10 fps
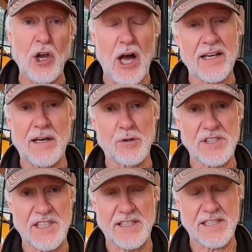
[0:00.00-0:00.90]
lockout
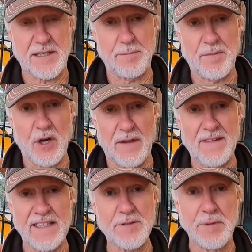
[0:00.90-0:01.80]
system on
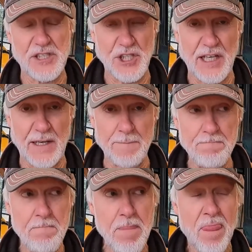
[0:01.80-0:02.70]
this machine
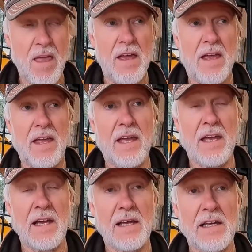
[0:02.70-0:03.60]

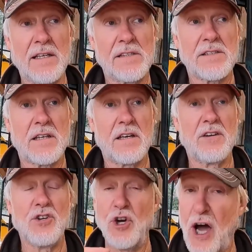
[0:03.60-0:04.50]
is
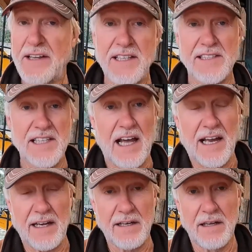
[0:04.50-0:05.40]
not
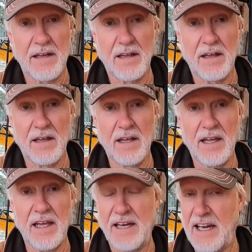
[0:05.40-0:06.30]
designed
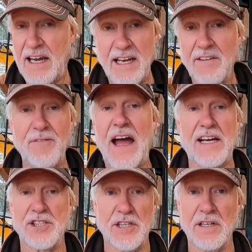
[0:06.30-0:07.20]
in any
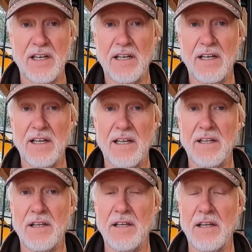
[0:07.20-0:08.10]
fashion
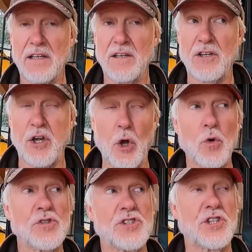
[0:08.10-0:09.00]

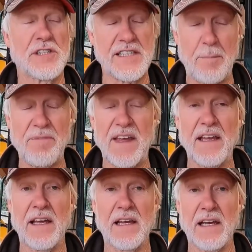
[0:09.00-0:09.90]
close to
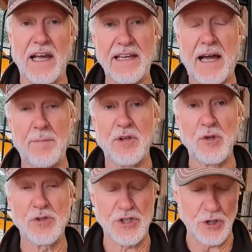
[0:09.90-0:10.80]
something like I'm
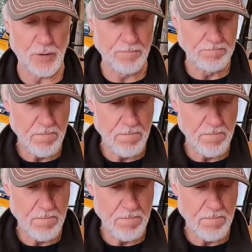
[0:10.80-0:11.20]
used to.